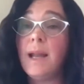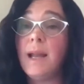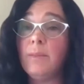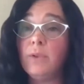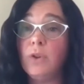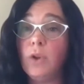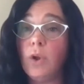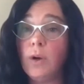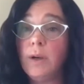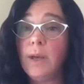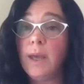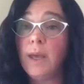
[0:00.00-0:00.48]
And
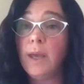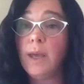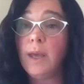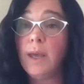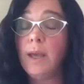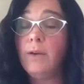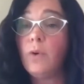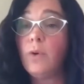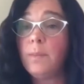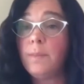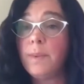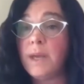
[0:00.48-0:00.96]
I'm
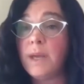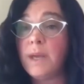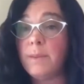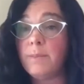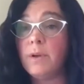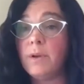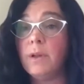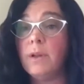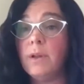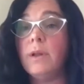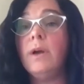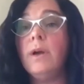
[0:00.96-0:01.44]
looking for
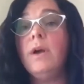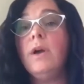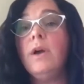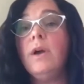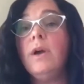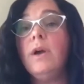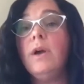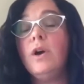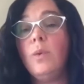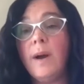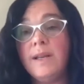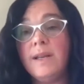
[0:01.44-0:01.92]

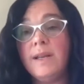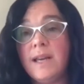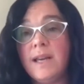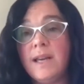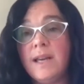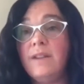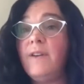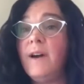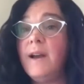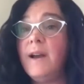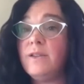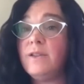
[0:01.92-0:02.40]
people who
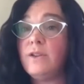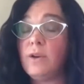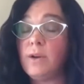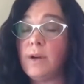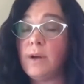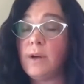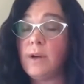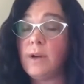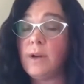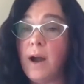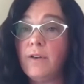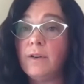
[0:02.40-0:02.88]
identify
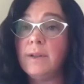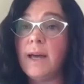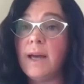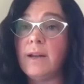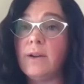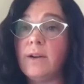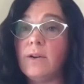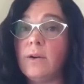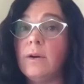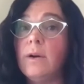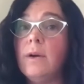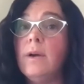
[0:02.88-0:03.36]
in their
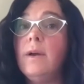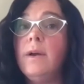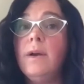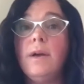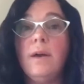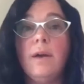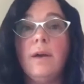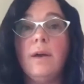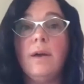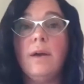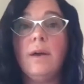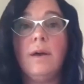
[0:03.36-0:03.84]
cover letter,
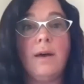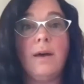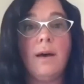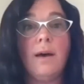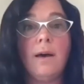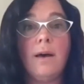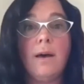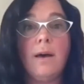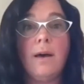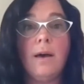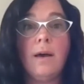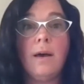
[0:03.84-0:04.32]

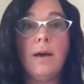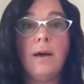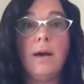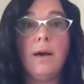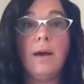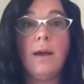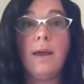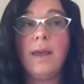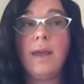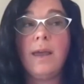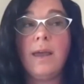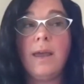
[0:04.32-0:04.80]

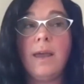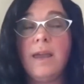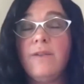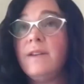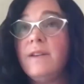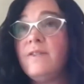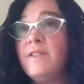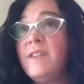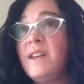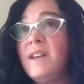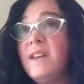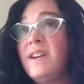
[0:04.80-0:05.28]

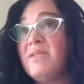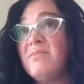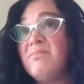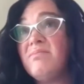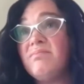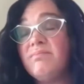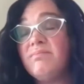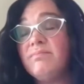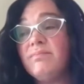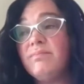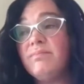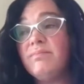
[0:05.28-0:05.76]
even if
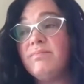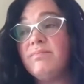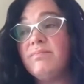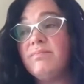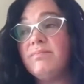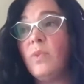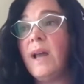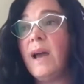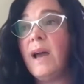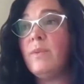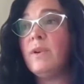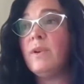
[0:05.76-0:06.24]
they're
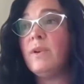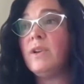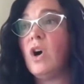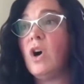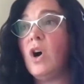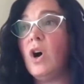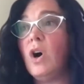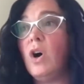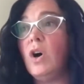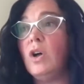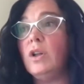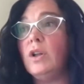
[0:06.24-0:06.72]
what I
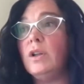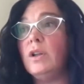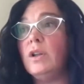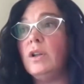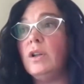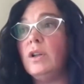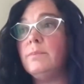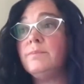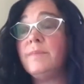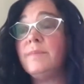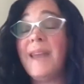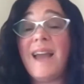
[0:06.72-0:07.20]
would
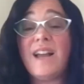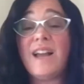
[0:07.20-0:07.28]
call